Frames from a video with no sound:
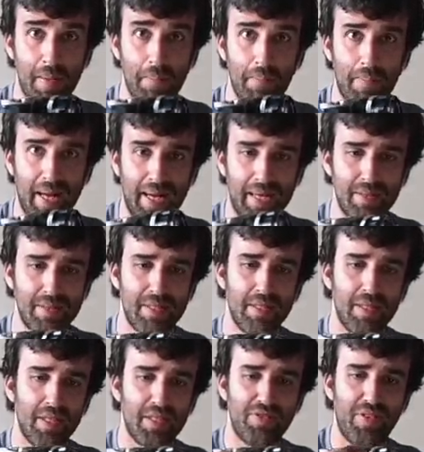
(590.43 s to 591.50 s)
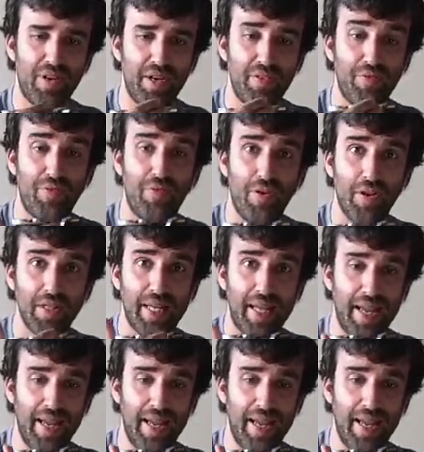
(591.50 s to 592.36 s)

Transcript: unbalanced. It's very front